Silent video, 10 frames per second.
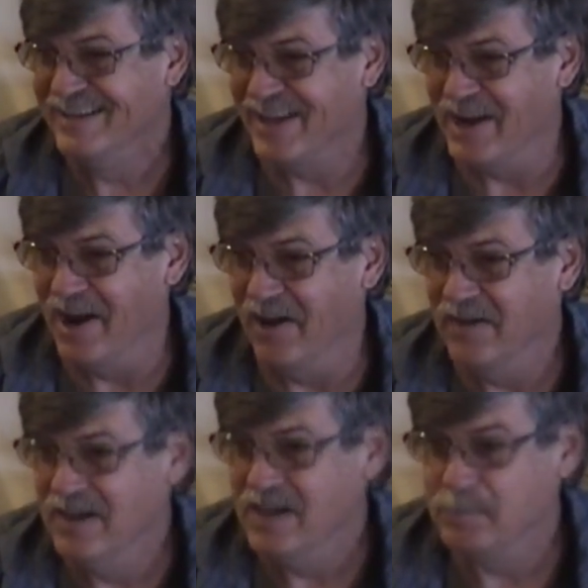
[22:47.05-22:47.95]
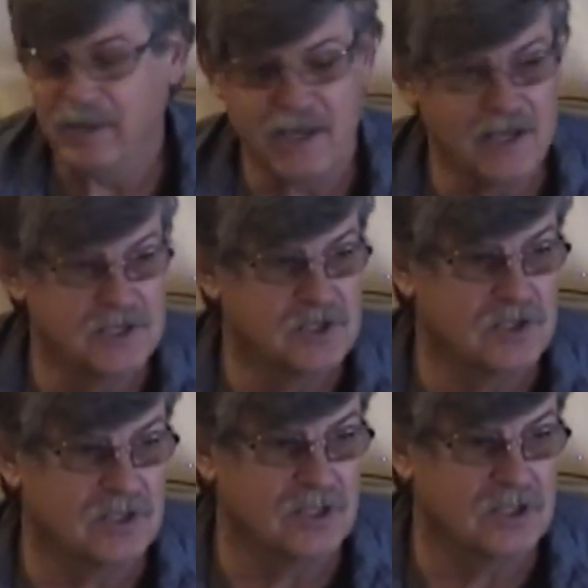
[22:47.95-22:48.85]
you know,
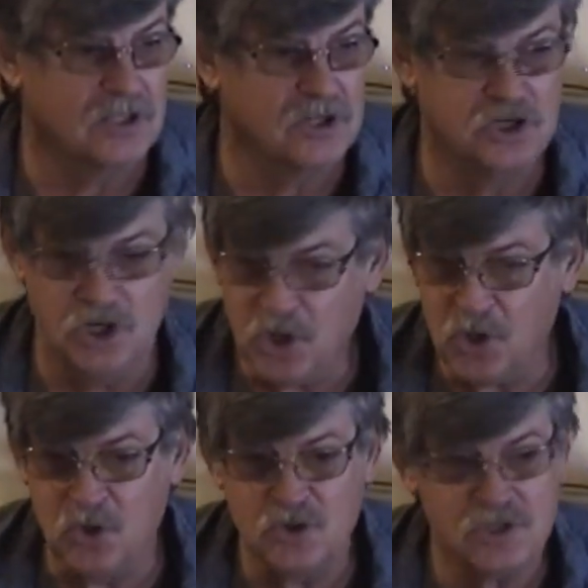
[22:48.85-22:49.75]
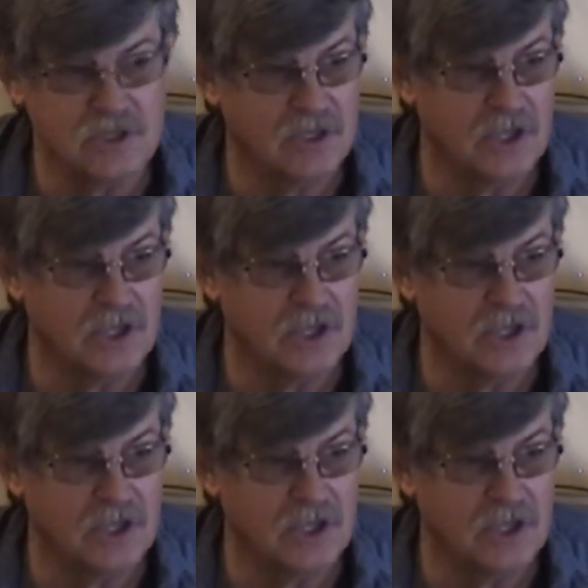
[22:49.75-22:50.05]
because the Jews,